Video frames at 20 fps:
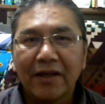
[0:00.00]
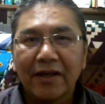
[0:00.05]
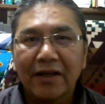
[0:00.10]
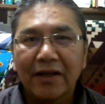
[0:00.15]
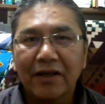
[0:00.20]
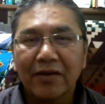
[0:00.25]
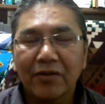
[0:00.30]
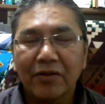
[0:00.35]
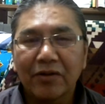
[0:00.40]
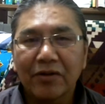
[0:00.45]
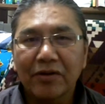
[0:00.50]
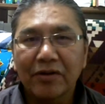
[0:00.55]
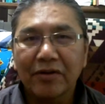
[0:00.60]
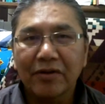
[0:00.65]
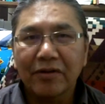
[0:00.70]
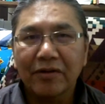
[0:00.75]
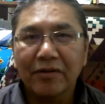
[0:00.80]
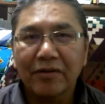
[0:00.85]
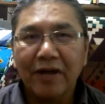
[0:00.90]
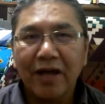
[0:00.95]
In order
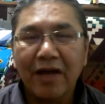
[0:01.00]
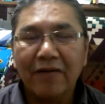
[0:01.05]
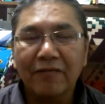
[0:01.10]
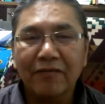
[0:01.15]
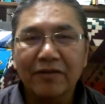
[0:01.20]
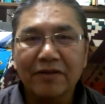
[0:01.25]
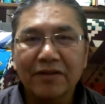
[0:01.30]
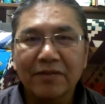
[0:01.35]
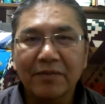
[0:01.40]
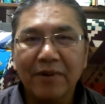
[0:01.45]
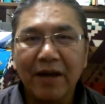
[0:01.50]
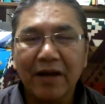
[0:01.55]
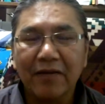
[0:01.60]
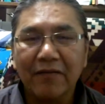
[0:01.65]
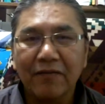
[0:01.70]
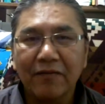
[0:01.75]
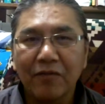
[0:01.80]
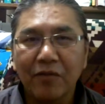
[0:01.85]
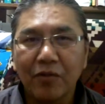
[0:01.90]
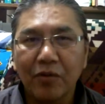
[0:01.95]
to have respect
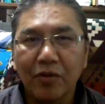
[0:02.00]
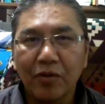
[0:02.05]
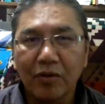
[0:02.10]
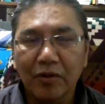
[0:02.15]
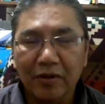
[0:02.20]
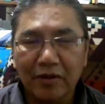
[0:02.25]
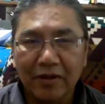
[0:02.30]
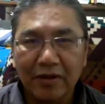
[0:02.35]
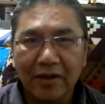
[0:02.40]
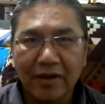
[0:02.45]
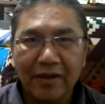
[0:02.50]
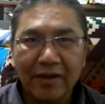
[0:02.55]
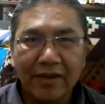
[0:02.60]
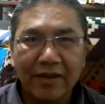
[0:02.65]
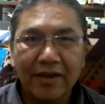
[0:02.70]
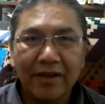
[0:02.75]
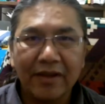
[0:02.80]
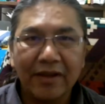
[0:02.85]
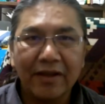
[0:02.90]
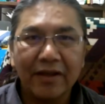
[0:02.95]
for
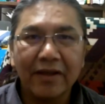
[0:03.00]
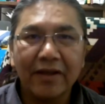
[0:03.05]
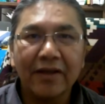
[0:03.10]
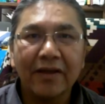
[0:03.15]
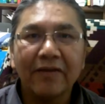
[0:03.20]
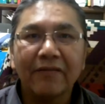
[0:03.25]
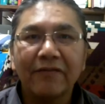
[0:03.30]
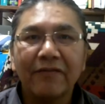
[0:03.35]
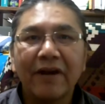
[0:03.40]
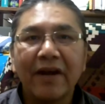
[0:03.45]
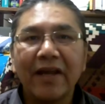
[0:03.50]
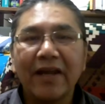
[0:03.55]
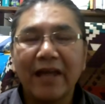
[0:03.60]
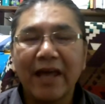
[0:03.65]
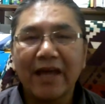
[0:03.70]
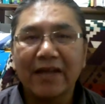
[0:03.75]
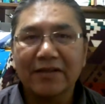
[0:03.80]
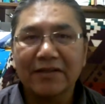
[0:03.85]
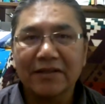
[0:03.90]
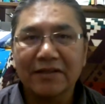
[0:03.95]
the
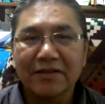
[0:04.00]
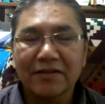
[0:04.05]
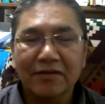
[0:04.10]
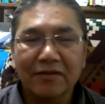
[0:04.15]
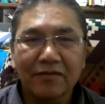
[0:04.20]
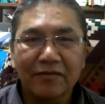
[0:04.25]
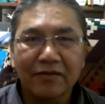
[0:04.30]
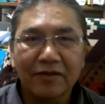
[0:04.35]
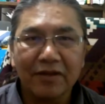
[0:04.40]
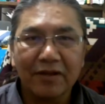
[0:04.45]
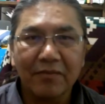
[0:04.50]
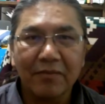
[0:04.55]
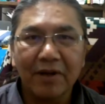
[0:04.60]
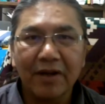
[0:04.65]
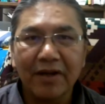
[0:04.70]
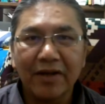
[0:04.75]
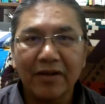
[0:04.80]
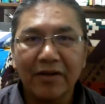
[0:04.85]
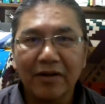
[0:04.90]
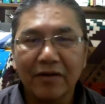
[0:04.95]
finances or for the
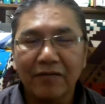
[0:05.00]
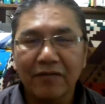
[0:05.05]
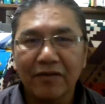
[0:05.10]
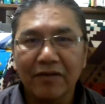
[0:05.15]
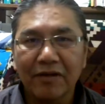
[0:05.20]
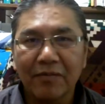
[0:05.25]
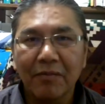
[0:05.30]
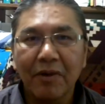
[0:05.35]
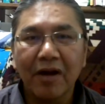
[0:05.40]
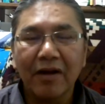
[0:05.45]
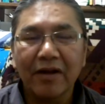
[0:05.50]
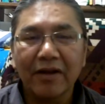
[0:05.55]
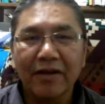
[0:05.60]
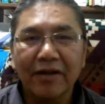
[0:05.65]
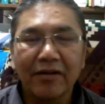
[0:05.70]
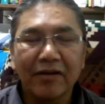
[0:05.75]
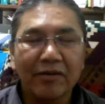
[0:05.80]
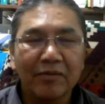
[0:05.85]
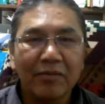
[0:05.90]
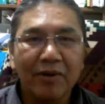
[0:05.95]
money or for the
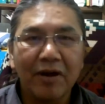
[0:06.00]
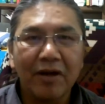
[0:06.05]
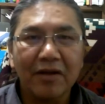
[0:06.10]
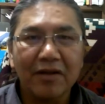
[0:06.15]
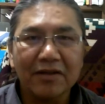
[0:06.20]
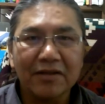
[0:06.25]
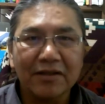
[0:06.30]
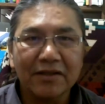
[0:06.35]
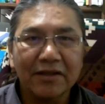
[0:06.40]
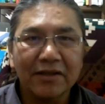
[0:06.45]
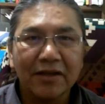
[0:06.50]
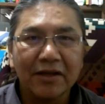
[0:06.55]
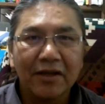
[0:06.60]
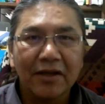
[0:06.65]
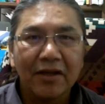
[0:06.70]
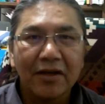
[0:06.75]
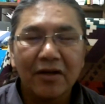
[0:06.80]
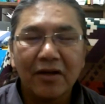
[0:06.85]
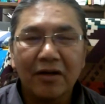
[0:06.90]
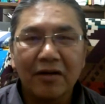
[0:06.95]
monetary policy
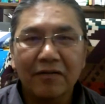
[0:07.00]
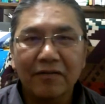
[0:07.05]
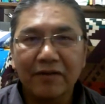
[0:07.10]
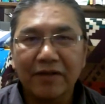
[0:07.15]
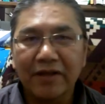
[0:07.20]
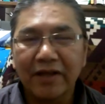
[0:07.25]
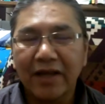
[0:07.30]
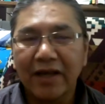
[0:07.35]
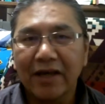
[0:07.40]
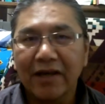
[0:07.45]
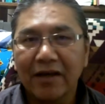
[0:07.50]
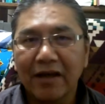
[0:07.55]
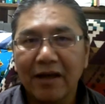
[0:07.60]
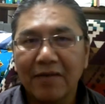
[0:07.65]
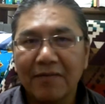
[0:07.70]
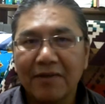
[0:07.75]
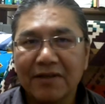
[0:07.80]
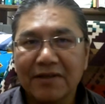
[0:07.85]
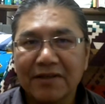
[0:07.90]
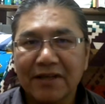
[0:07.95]
or for the
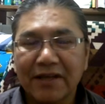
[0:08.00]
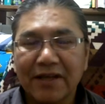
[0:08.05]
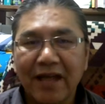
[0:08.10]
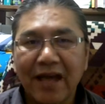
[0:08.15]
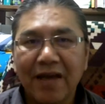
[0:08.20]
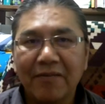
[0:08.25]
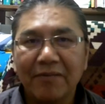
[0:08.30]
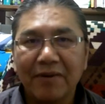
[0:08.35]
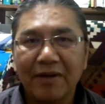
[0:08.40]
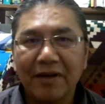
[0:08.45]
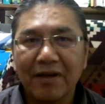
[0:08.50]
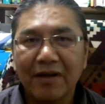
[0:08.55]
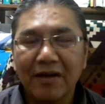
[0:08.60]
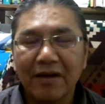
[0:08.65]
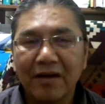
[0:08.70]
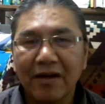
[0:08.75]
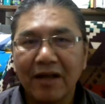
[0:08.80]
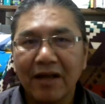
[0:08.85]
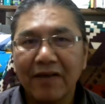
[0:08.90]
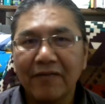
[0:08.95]
economics that happen in
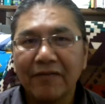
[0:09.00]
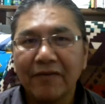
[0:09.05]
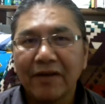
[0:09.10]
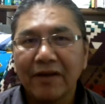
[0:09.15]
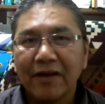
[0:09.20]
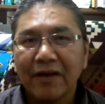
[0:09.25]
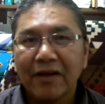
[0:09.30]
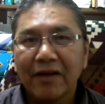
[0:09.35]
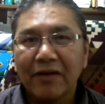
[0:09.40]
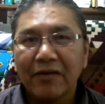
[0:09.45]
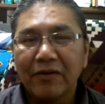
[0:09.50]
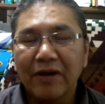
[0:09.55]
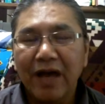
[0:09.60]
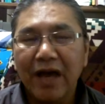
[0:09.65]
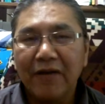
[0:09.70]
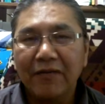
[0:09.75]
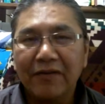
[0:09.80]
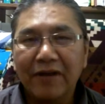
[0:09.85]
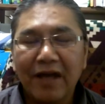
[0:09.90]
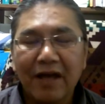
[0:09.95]
our life, we
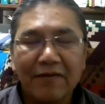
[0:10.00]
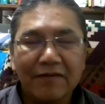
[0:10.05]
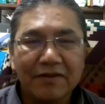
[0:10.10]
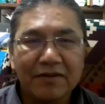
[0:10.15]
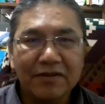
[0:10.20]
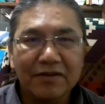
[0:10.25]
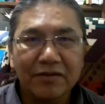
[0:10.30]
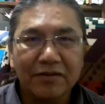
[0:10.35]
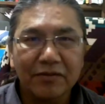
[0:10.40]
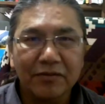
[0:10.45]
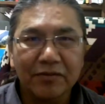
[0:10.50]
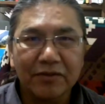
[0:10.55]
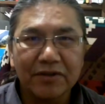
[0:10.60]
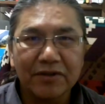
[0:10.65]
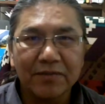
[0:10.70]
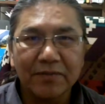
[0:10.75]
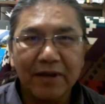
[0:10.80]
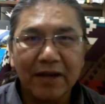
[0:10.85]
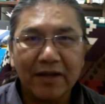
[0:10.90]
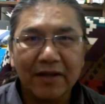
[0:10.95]
have to have a certain
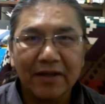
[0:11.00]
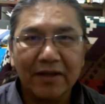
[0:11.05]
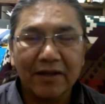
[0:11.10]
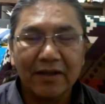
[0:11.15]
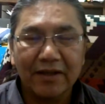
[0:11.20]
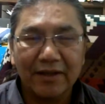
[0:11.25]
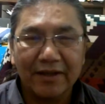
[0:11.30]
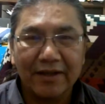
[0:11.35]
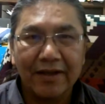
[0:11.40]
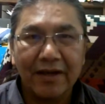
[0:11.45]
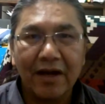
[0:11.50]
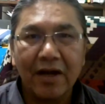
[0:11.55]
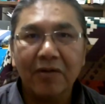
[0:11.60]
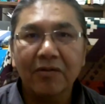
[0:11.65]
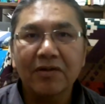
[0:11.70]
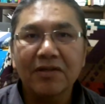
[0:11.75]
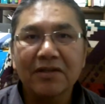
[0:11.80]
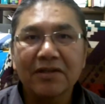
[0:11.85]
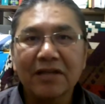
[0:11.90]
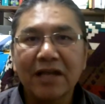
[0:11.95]
respect in
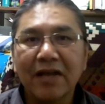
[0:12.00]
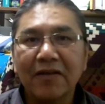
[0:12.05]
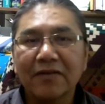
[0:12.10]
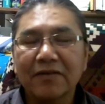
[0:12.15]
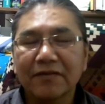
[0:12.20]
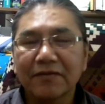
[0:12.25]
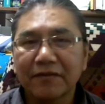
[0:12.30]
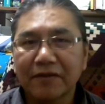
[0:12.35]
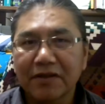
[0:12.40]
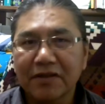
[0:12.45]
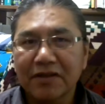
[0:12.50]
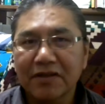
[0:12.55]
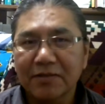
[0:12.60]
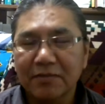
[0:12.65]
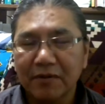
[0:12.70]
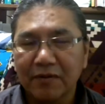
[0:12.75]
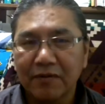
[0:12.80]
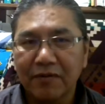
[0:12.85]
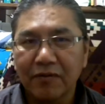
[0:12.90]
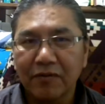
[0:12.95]
ourselves first
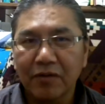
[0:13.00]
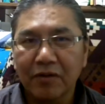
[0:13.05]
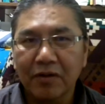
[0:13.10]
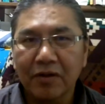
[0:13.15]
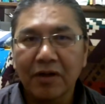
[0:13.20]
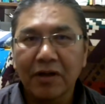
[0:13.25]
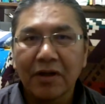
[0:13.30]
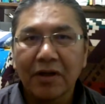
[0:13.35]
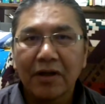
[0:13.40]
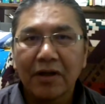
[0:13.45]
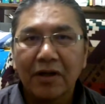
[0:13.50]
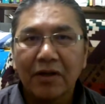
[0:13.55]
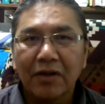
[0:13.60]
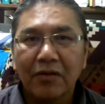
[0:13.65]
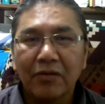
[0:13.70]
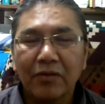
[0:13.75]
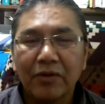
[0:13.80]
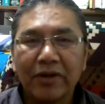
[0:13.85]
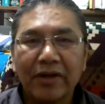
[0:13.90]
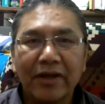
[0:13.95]
before
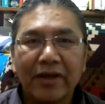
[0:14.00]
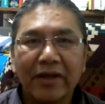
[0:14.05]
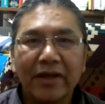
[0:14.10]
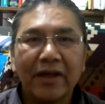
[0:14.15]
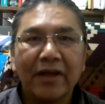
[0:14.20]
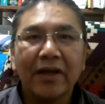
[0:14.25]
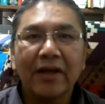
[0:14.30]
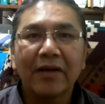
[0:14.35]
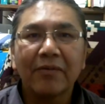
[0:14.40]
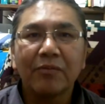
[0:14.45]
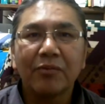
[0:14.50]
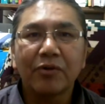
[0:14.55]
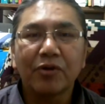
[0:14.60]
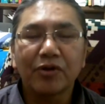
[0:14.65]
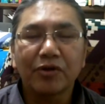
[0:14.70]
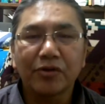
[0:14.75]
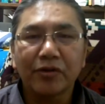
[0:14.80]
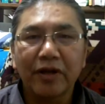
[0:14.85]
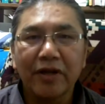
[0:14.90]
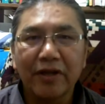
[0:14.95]
we
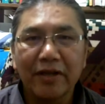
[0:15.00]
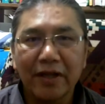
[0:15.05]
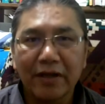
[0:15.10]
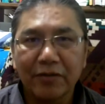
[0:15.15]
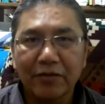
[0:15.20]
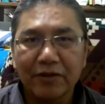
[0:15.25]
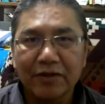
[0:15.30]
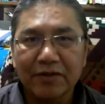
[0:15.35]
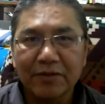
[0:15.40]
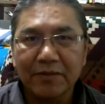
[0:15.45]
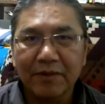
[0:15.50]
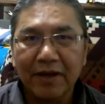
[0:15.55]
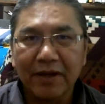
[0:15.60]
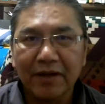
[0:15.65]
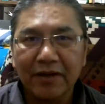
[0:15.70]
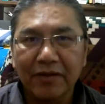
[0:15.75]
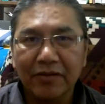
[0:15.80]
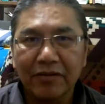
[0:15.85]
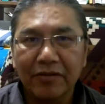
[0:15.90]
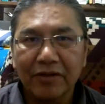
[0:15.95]
portray that respect
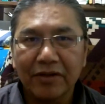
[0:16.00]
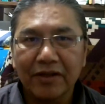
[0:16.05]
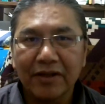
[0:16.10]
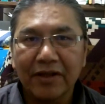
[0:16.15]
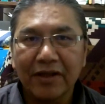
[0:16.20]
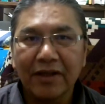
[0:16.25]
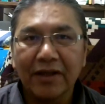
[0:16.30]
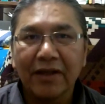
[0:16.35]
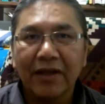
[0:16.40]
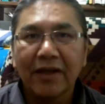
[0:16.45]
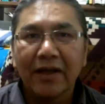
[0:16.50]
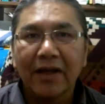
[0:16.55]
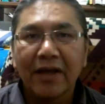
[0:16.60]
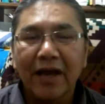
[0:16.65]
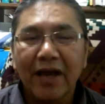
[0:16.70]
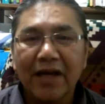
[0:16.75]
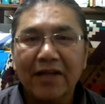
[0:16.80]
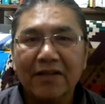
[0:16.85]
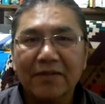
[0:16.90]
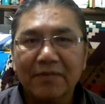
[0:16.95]
to the
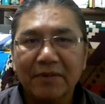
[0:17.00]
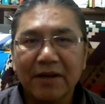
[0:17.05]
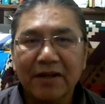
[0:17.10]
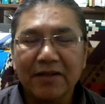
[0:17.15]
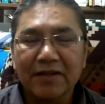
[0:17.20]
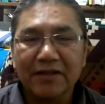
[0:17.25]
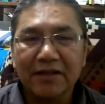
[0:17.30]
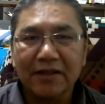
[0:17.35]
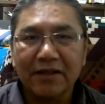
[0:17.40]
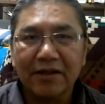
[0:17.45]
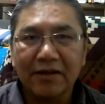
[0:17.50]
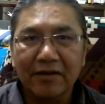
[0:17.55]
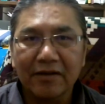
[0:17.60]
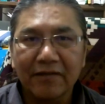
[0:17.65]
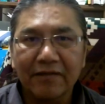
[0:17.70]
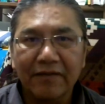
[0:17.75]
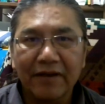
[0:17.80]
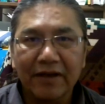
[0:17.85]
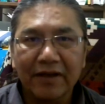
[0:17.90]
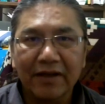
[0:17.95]
aspects that are
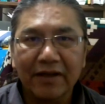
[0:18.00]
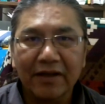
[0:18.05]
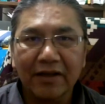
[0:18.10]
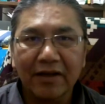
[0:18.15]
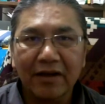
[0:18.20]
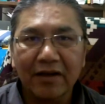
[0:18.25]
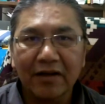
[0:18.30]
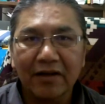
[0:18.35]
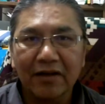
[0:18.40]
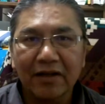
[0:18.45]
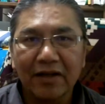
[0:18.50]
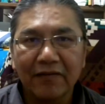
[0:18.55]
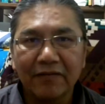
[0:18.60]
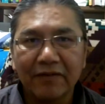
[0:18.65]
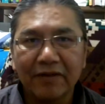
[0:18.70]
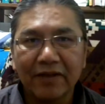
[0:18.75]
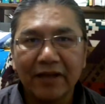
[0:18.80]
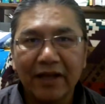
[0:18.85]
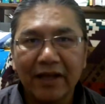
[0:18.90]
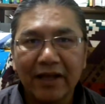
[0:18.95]
affecting our
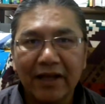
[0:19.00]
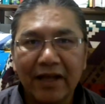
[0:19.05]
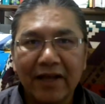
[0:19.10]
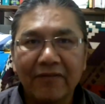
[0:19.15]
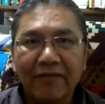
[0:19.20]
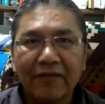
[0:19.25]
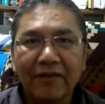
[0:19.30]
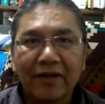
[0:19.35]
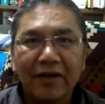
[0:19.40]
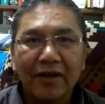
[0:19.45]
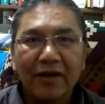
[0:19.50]
everyday life.